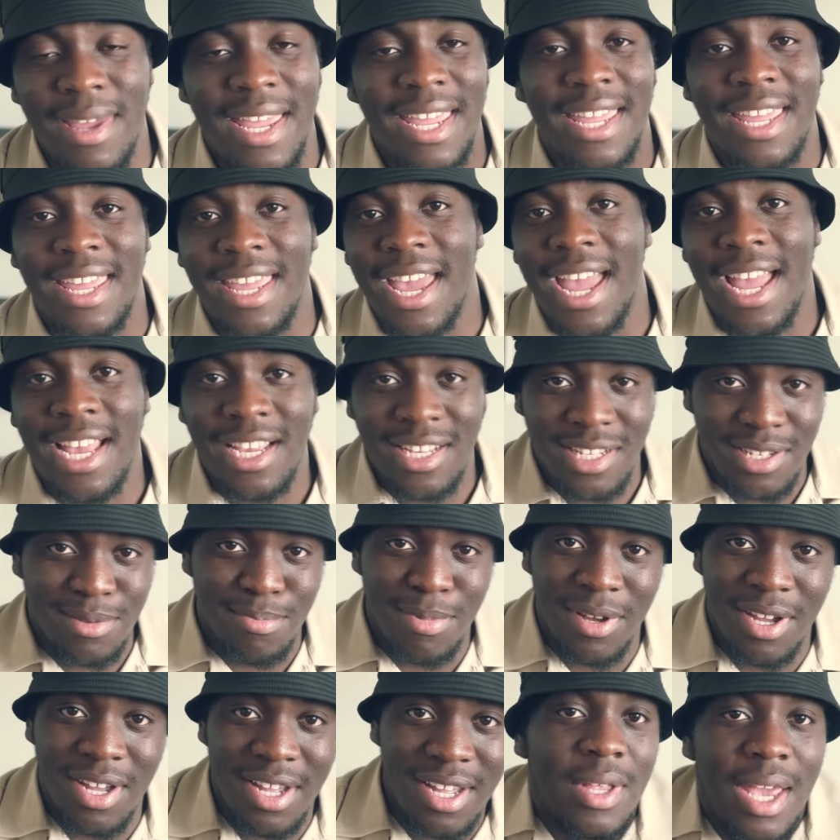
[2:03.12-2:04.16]
making
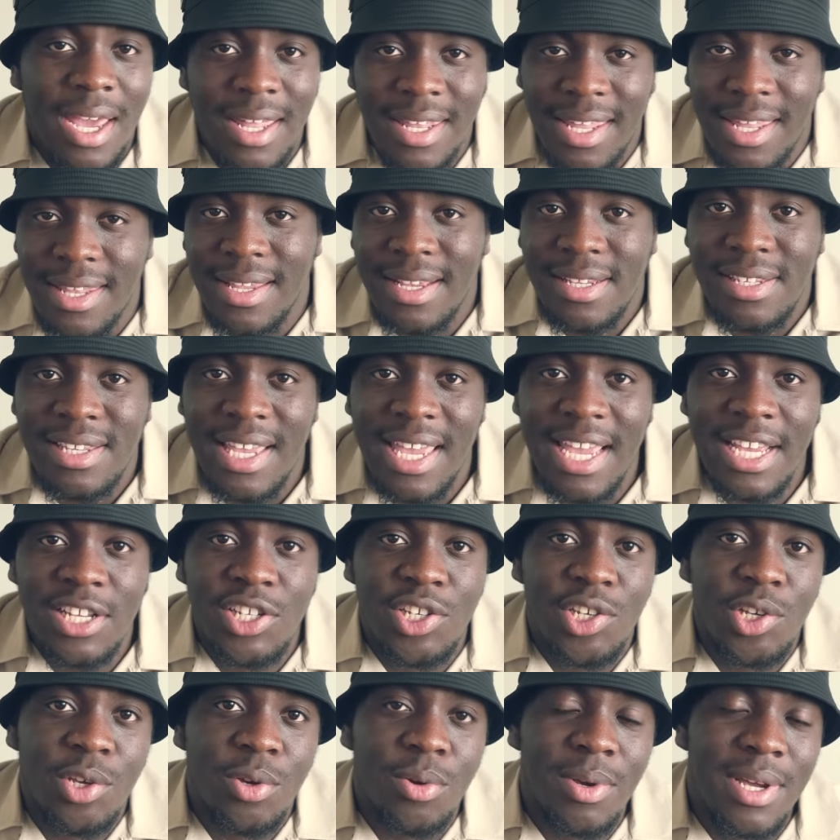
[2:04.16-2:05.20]
expert. And then this
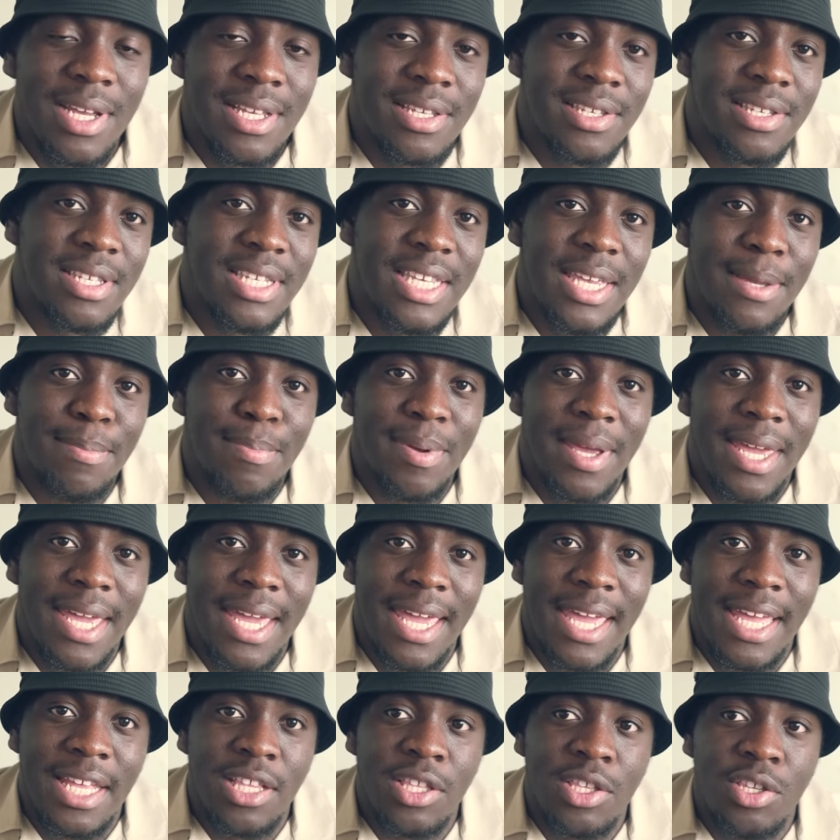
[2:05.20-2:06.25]
issue is
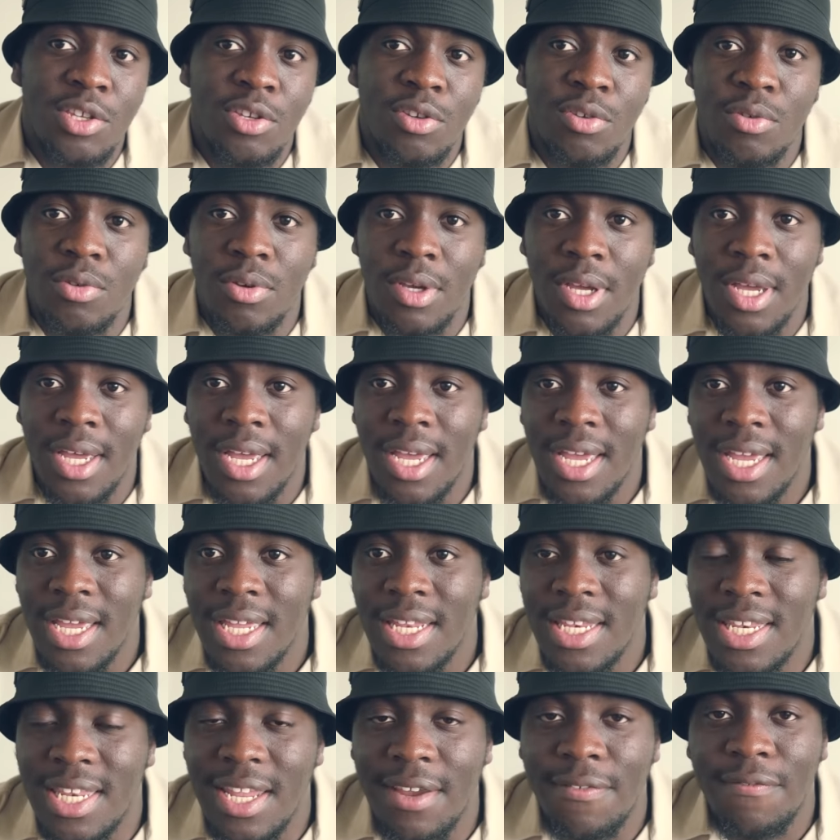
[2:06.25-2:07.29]
seeping into
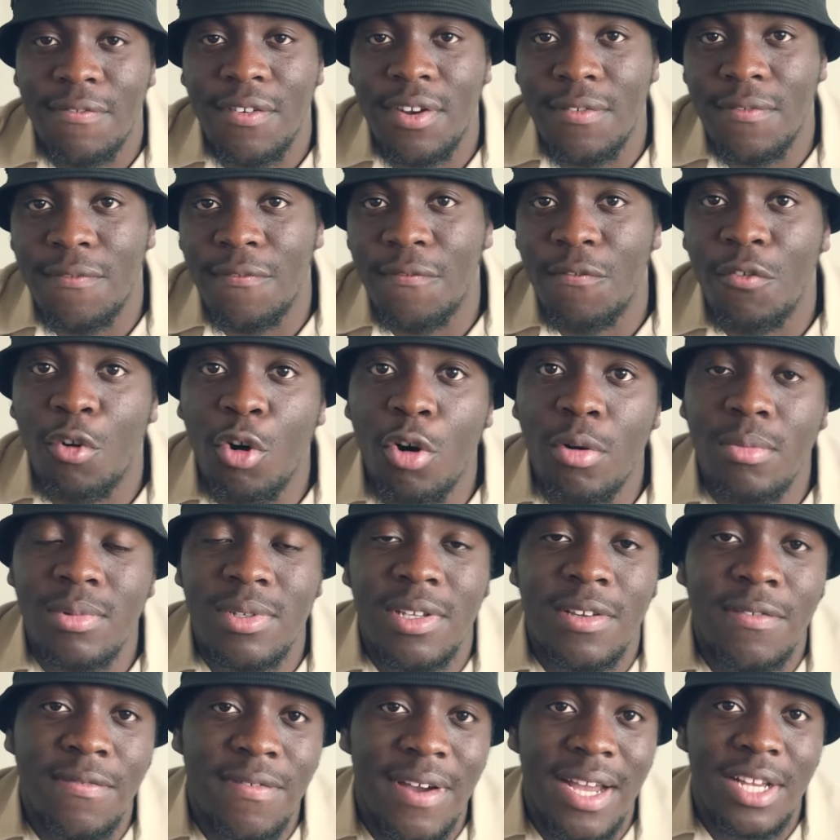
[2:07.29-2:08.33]
different forms
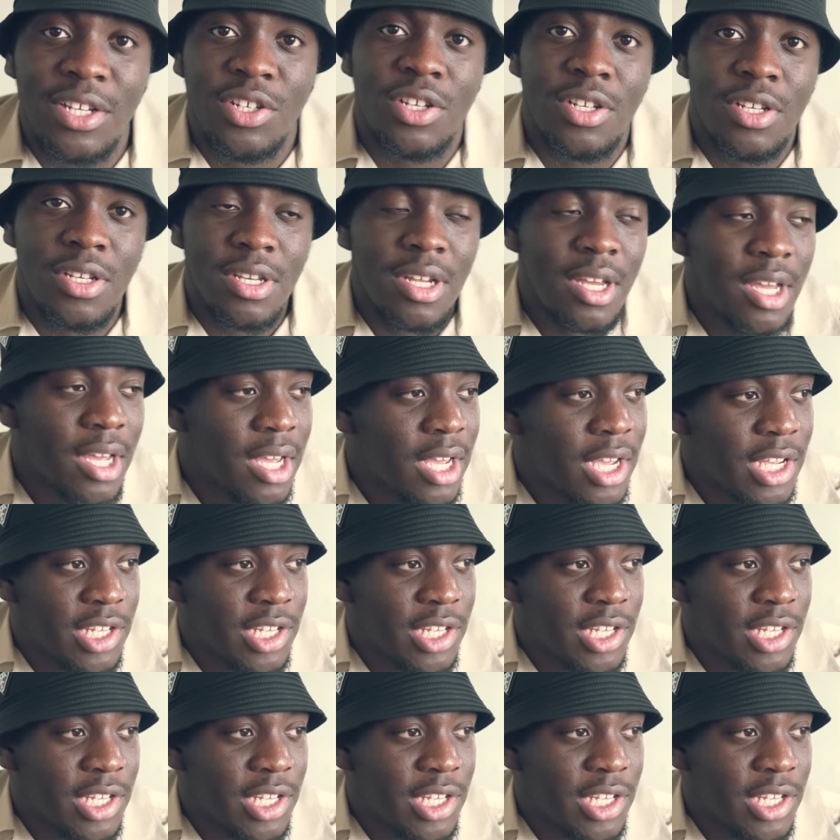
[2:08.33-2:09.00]
of fashion.